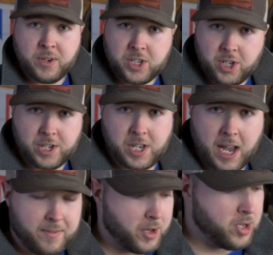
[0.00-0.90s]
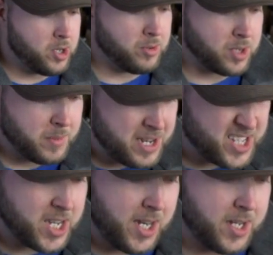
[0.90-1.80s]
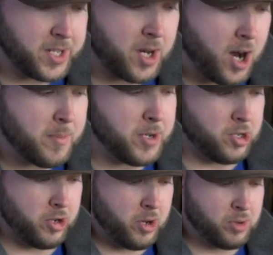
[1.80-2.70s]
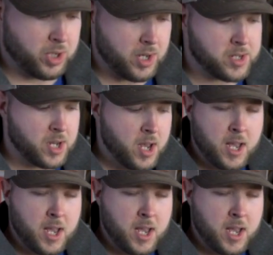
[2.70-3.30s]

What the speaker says: which does have their use. I'm not saying it's garbage or useless.